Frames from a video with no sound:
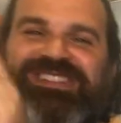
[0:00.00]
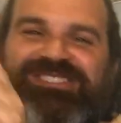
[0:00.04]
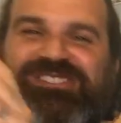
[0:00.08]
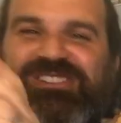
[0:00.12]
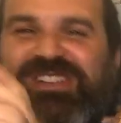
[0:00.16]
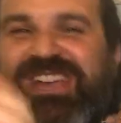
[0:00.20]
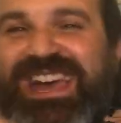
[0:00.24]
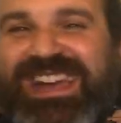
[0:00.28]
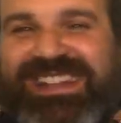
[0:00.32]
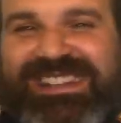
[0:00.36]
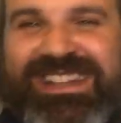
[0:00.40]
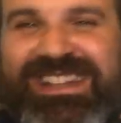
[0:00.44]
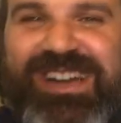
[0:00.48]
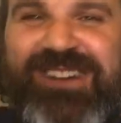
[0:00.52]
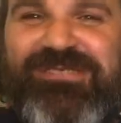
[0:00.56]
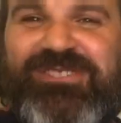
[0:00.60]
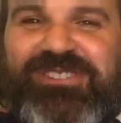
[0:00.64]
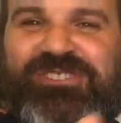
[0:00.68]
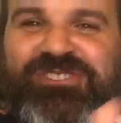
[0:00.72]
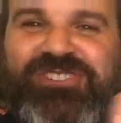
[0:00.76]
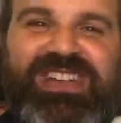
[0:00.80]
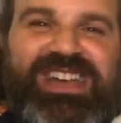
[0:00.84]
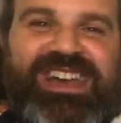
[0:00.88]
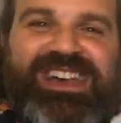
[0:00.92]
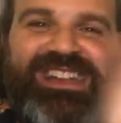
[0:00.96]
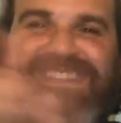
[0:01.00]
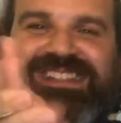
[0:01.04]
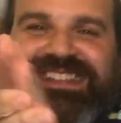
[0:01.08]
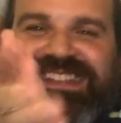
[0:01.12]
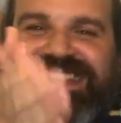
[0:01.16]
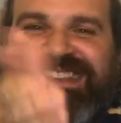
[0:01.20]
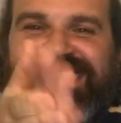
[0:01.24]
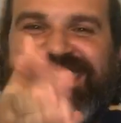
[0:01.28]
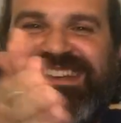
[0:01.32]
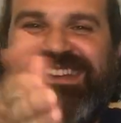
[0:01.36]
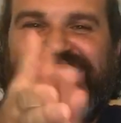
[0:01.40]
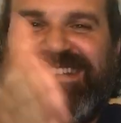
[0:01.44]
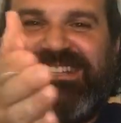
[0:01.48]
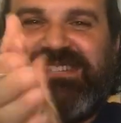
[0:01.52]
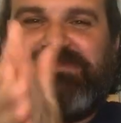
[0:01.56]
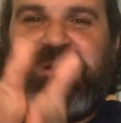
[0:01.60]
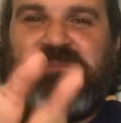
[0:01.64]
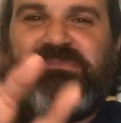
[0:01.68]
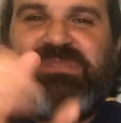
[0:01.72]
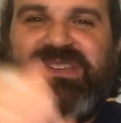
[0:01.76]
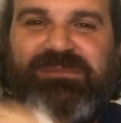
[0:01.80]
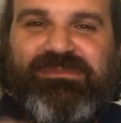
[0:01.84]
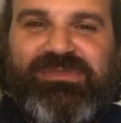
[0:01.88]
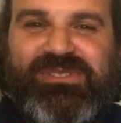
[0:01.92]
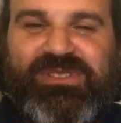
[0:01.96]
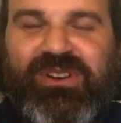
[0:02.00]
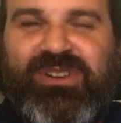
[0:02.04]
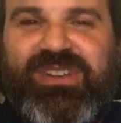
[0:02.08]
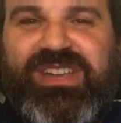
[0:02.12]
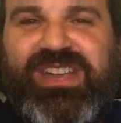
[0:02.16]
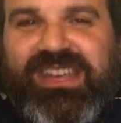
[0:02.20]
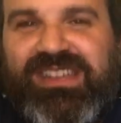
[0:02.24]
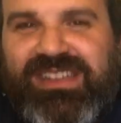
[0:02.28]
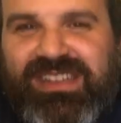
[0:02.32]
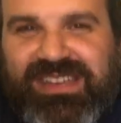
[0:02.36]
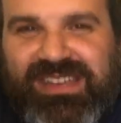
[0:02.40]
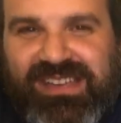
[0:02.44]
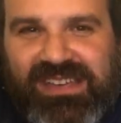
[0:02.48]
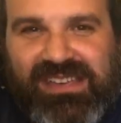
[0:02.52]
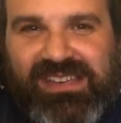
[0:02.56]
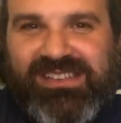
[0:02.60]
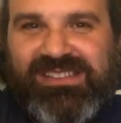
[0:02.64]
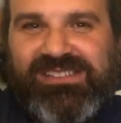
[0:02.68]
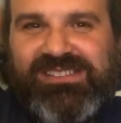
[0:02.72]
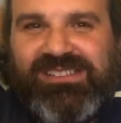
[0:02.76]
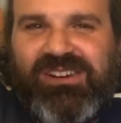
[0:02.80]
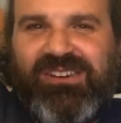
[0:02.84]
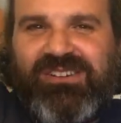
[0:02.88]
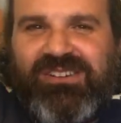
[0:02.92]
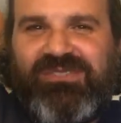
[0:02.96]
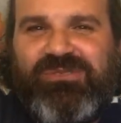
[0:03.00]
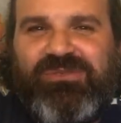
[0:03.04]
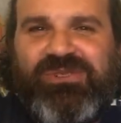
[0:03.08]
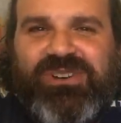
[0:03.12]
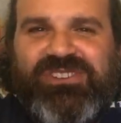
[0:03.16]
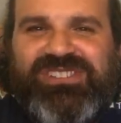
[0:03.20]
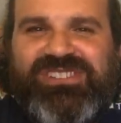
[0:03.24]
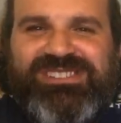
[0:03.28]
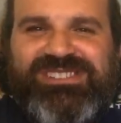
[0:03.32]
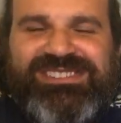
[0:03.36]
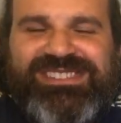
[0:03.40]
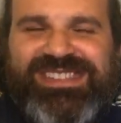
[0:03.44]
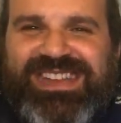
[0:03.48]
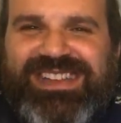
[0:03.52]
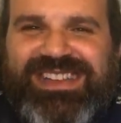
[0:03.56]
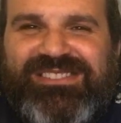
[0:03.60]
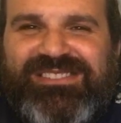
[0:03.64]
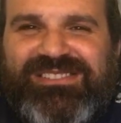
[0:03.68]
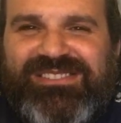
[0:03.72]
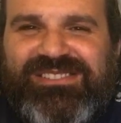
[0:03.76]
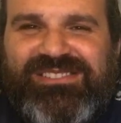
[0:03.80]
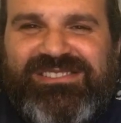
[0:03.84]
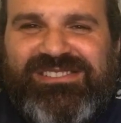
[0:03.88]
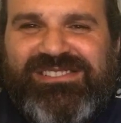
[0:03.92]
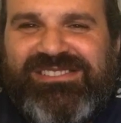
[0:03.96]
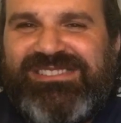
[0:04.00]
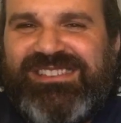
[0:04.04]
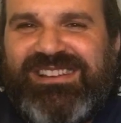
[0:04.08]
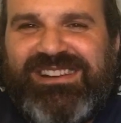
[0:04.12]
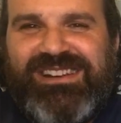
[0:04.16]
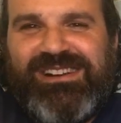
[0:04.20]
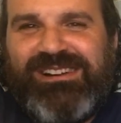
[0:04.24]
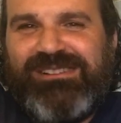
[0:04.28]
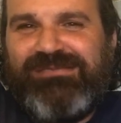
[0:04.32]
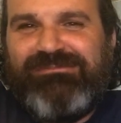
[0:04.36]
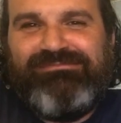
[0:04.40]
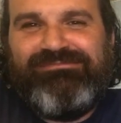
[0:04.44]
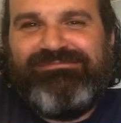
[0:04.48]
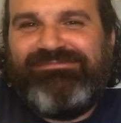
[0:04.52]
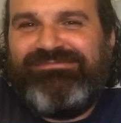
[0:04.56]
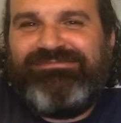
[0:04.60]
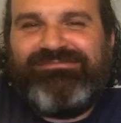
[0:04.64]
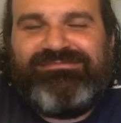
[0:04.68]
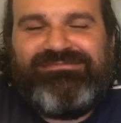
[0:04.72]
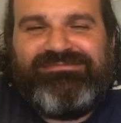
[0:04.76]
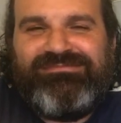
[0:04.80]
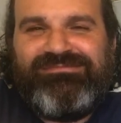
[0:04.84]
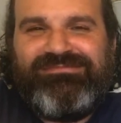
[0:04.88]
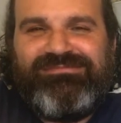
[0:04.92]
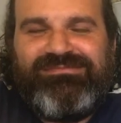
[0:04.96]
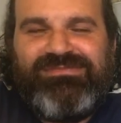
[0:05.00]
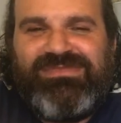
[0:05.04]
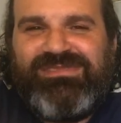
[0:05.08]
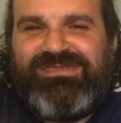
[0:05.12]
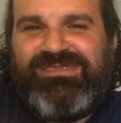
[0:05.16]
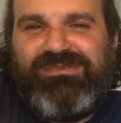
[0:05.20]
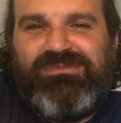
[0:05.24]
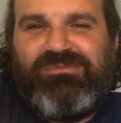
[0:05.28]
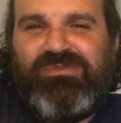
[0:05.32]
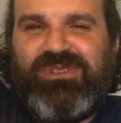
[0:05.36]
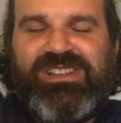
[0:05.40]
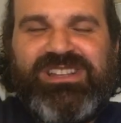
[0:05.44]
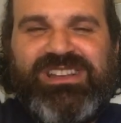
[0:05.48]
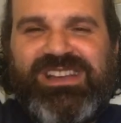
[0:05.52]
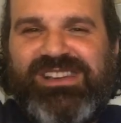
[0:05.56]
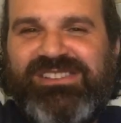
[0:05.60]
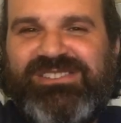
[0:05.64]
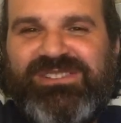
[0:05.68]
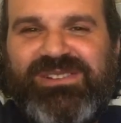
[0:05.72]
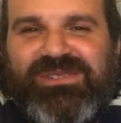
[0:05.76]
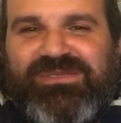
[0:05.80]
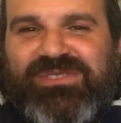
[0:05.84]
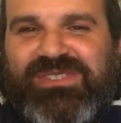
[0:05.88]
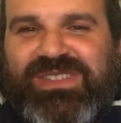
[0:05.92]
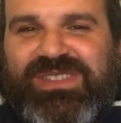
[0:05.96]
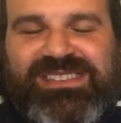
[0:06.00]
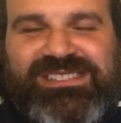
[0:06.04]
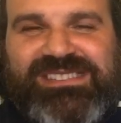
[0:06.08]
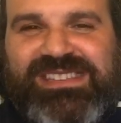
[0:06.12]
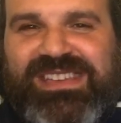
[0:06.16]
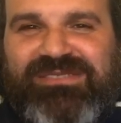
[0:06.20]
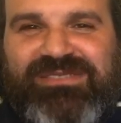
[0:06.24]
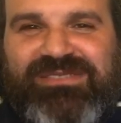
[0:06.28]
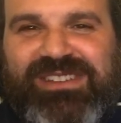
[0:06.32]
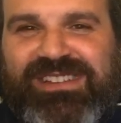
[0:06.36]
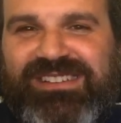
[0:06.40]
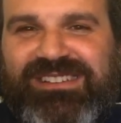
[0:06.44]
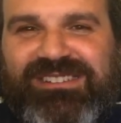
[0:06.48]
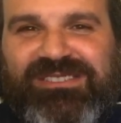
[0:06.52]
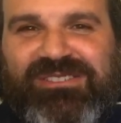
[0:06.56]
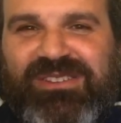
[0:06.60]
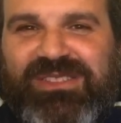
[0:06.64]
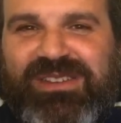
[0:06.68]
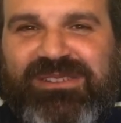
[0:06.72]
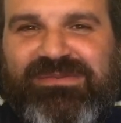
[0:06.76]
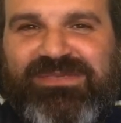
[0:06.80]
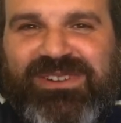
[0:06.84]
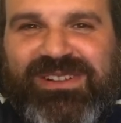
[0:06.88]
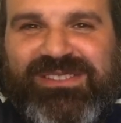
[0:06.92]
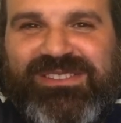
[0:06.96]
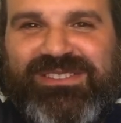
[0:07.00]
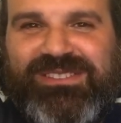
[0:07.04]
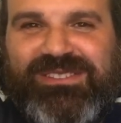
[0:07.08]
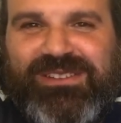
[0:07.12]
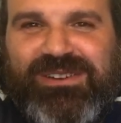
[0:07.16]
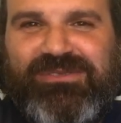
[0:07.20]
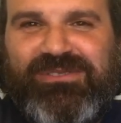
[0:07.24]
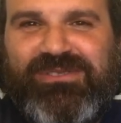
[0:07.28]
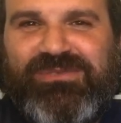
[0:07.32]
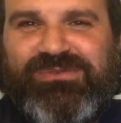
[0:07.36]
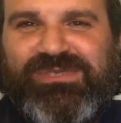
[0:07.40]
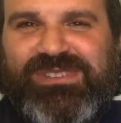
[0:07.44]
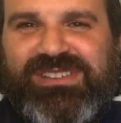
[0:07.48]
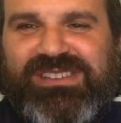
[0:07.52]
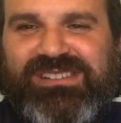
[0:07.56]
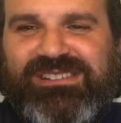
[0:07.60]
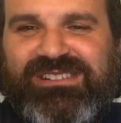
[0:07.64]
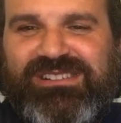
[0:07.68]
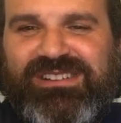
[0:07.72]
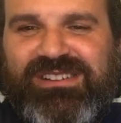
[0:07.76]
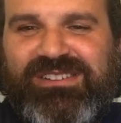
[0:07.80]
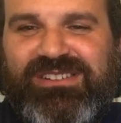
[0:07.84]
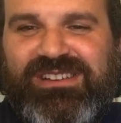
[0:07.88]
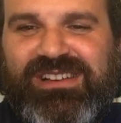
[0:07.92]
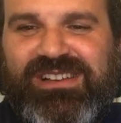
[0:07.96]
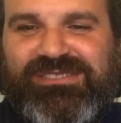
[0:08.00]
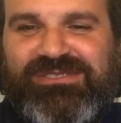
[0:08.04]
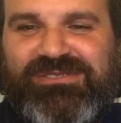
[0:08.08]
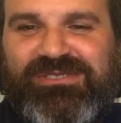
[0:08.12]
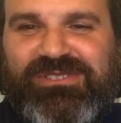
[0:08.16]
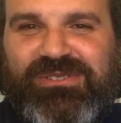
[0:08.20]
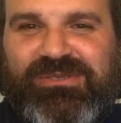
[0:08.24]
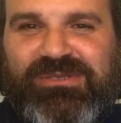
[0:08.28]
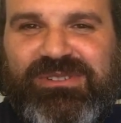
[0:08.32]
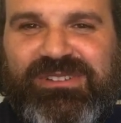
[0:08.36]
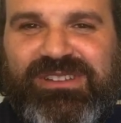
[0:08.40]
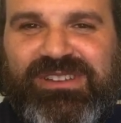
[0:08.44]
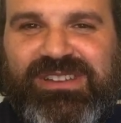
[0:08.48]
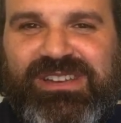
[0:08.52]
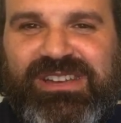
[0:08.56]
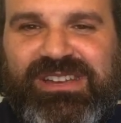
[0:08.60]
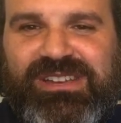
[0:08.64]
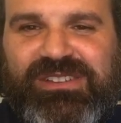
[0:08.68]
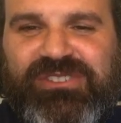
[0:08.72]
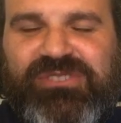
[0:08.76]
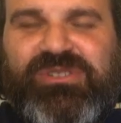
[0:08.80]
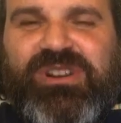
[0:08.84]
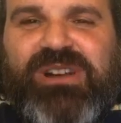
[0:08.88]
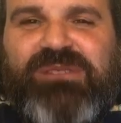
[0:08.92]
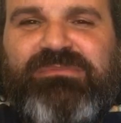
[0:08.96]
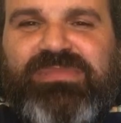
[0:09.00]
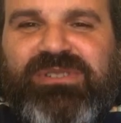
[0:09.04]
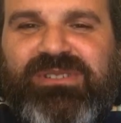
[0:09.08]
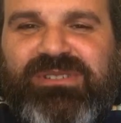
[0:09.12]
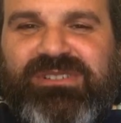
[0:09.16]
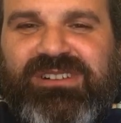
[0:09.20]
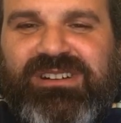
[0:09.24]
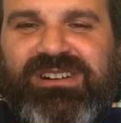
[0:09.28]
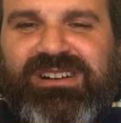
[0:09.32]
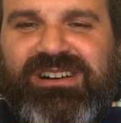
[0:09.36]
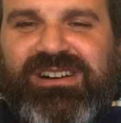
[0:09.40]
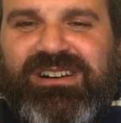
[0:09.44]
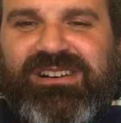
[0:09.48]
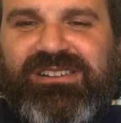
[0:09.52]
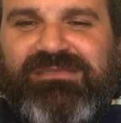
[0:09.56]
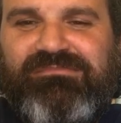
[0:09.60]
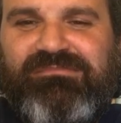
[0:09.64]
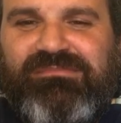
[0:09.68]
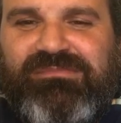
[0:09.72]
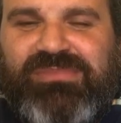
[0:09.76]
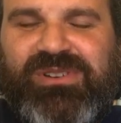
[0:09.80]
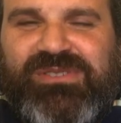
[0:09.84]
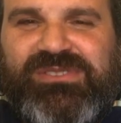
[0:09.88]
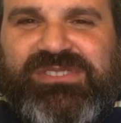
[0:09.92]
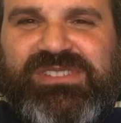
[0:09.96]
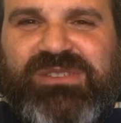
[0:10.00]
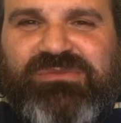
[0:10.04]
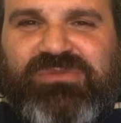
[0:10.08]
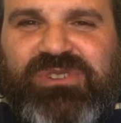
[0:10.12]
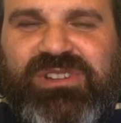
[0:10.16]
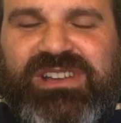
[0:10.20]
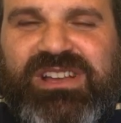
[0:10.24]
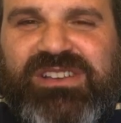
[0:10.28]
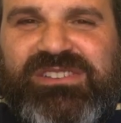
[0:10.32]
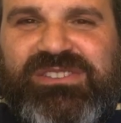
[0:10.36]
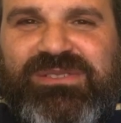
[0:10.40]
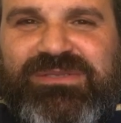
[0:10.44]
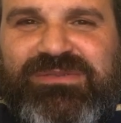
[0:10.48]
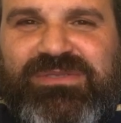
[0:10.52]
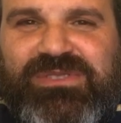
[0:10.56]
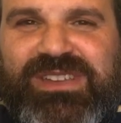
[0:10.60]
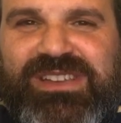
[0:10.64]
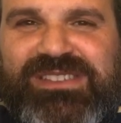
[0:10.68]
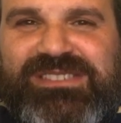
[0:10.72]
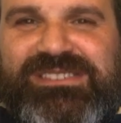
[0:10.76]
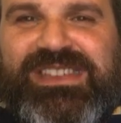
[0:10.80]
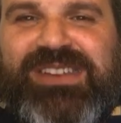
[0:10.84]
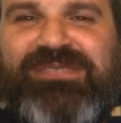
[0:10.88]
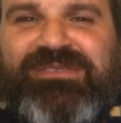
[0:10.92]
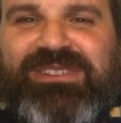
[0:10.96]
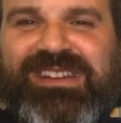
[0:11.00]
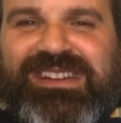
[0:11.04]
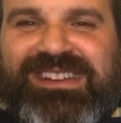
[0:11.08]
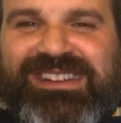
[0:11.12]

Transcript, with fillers: chat, now I'm gonna chat to my peeps. Okay, so questions, answers. Um, what are you guys doing for Thanksgiving? All that fun stuff. I just hear how you guys are doing. Trump, uh, Bernstein, what are you guys doing for Thanksgiving?